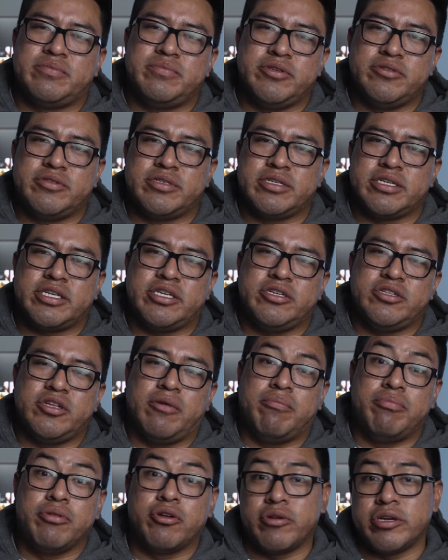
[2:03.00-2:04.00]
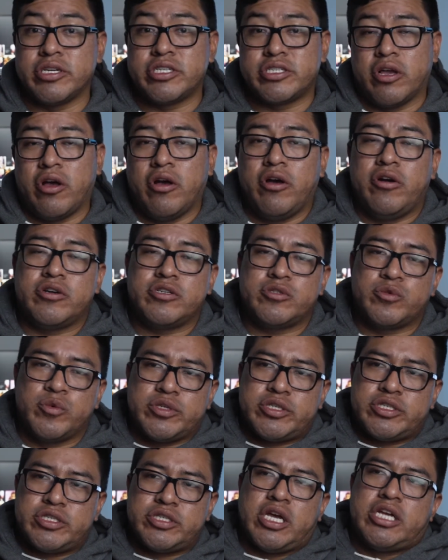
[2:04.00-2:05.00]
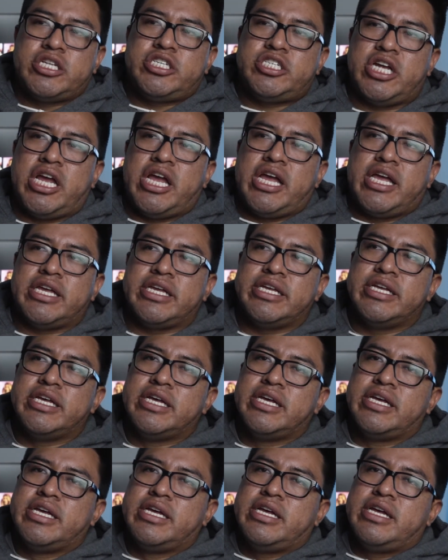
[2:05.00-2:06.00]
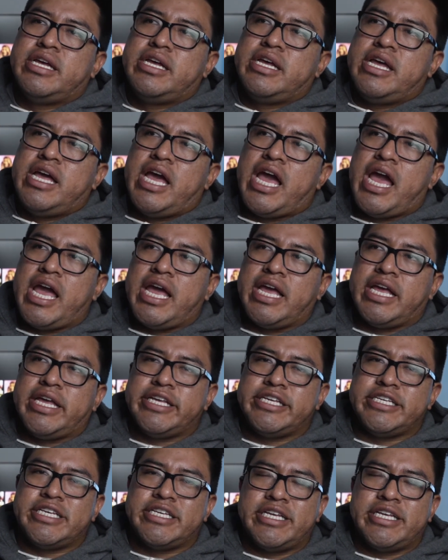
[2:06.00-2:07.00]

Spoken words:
music. Blurry Songs was such a a